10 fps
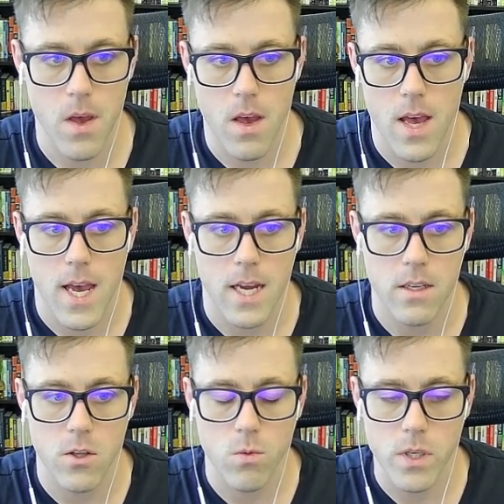And in the
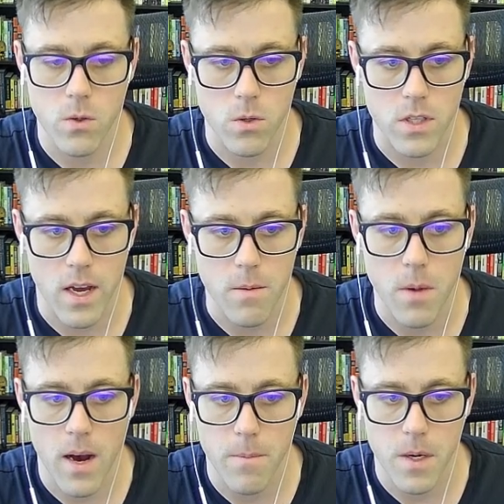resource type, I'm
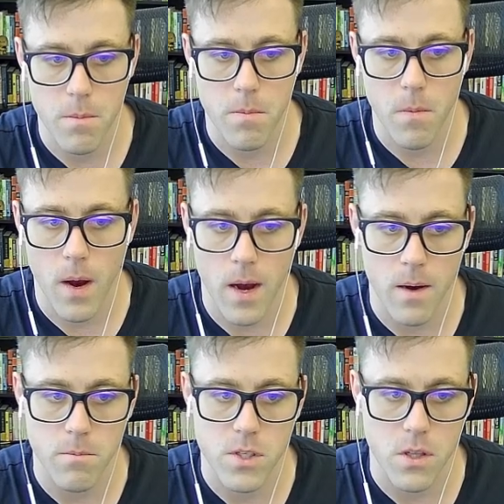going to um,
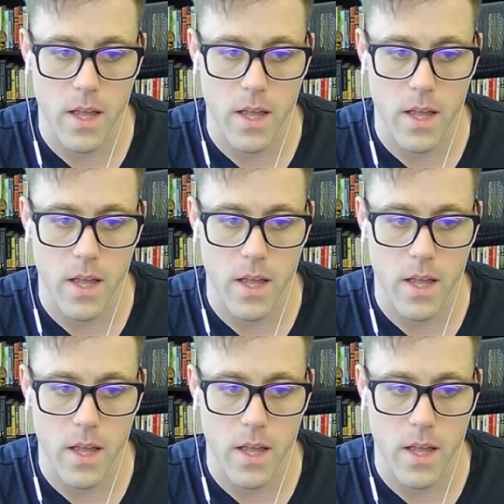select